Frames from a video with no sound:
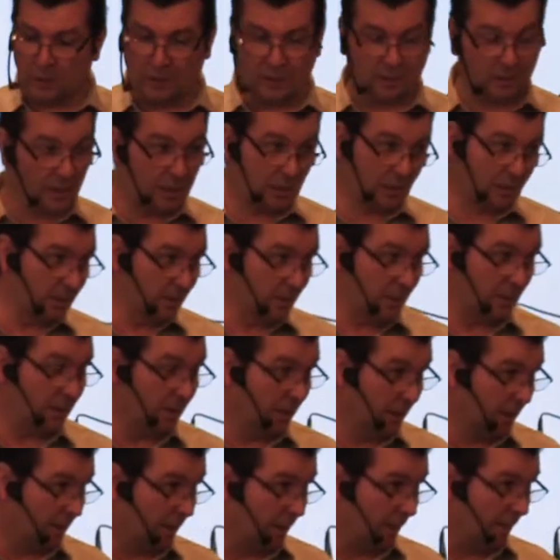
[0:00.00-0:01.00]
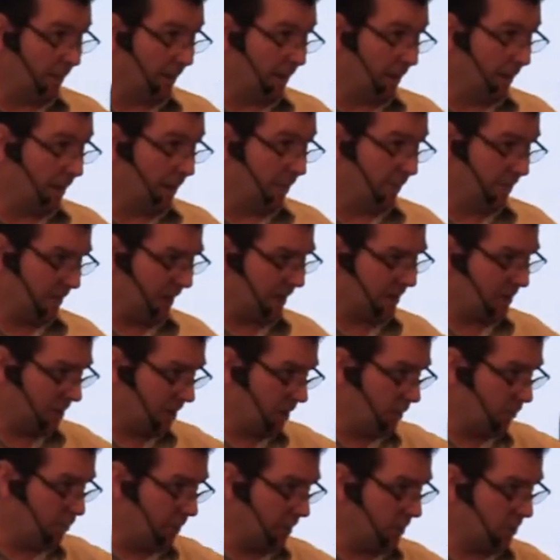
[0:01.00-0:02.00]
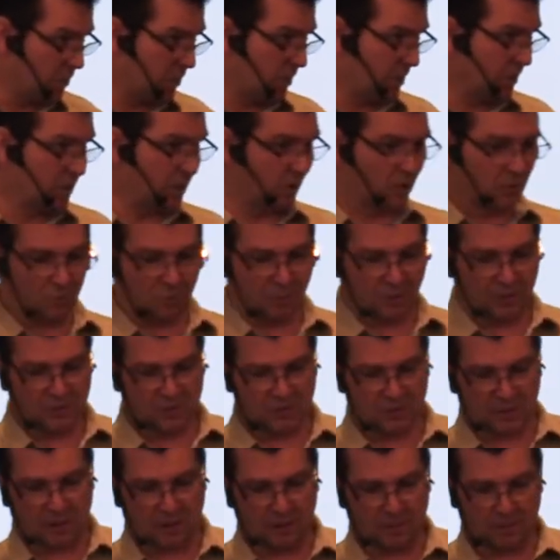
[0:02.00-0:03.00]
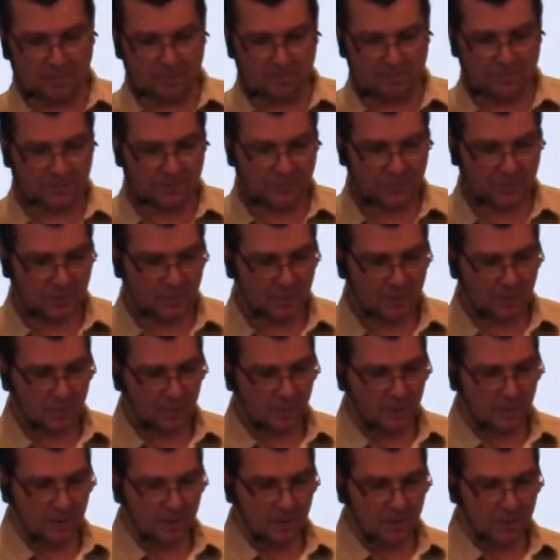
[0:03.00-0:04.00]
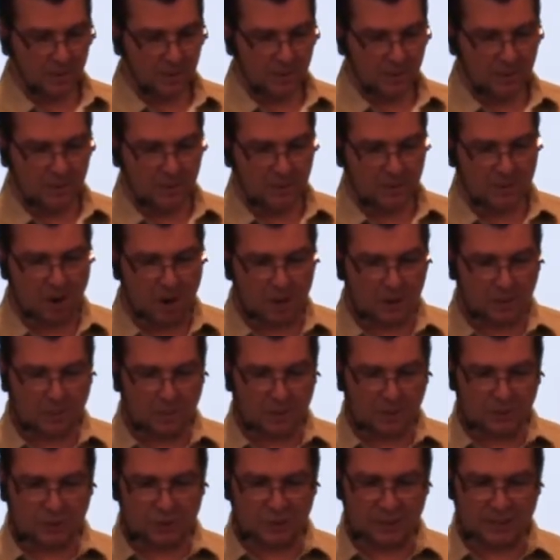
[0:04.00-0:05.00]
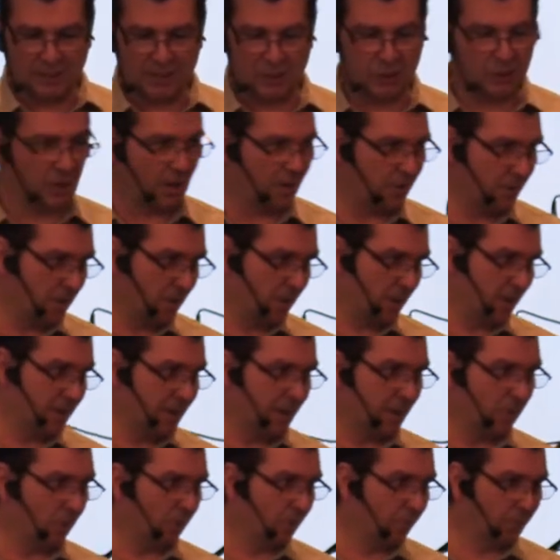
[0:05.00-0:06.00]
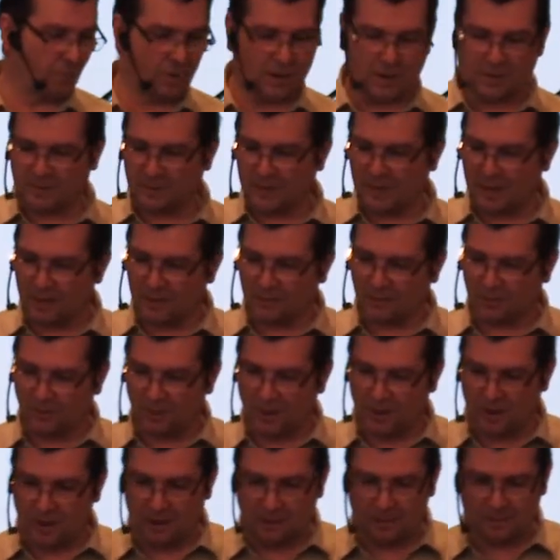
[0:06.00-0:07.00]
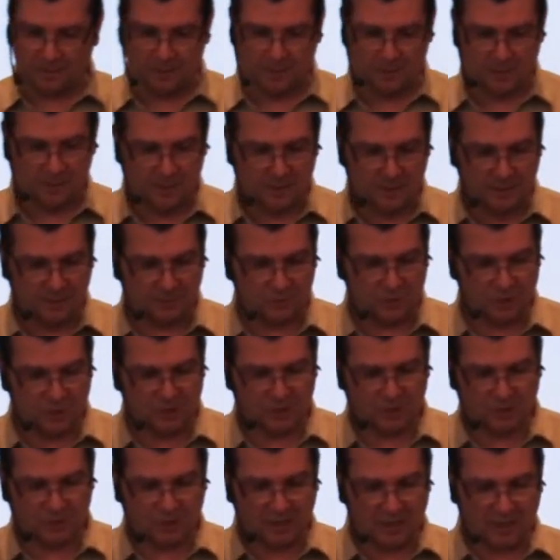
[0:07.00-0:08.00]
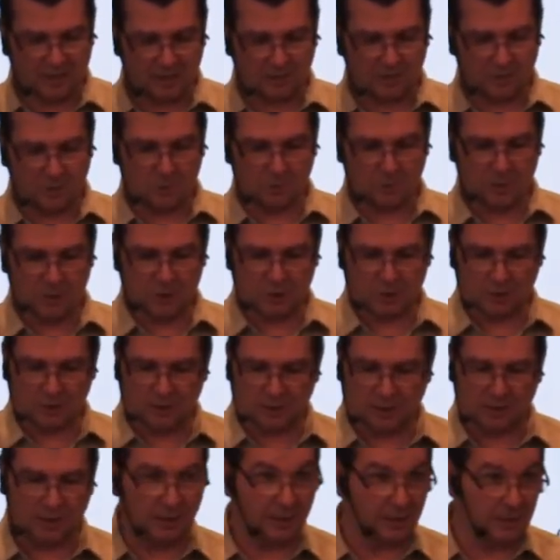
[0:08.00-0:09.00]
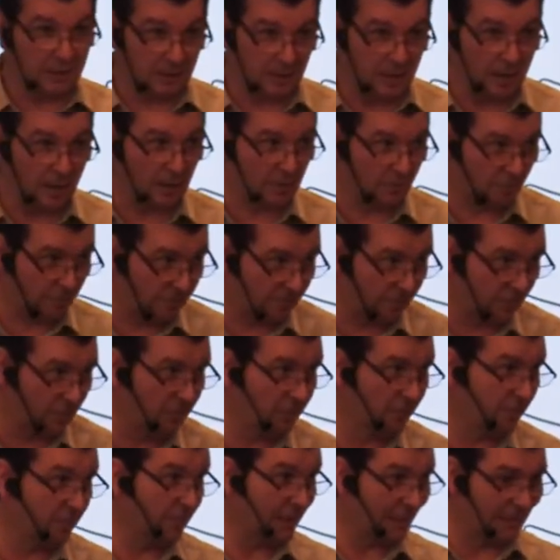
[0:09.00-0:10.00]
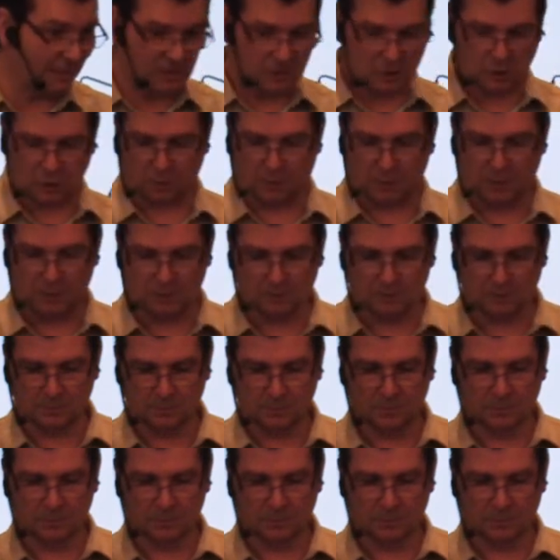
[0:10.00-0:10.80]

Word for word: who had likely vested business interests there talked amongst each other, and they were afraid that uh, if Jesus stayed in their region to conduct further ministry,